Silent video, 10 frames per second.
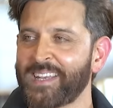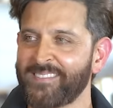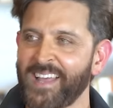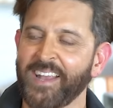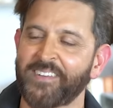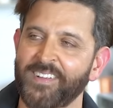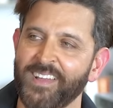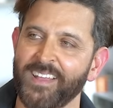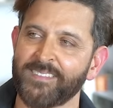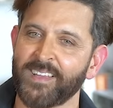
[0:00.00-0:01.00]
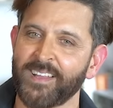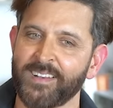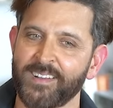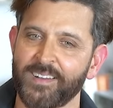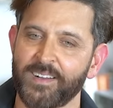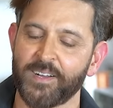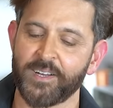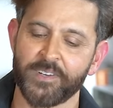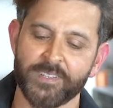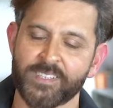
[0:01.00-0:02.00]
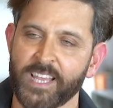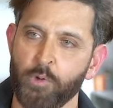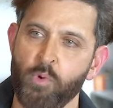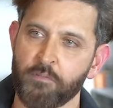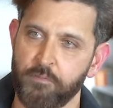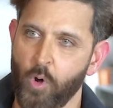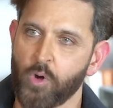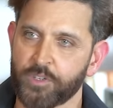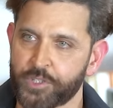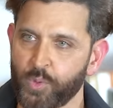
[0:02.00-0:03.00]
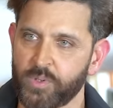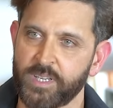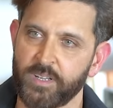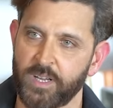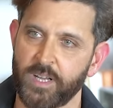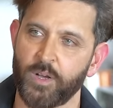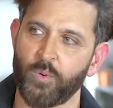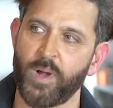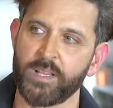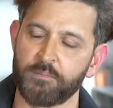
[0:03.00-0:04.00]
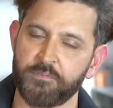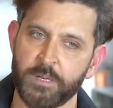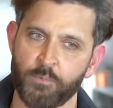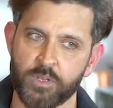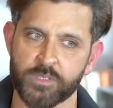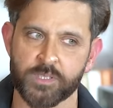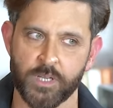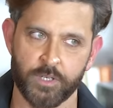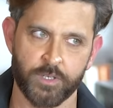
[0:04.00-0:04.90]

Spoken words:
I did that, and then did the second one for the shoot while the film was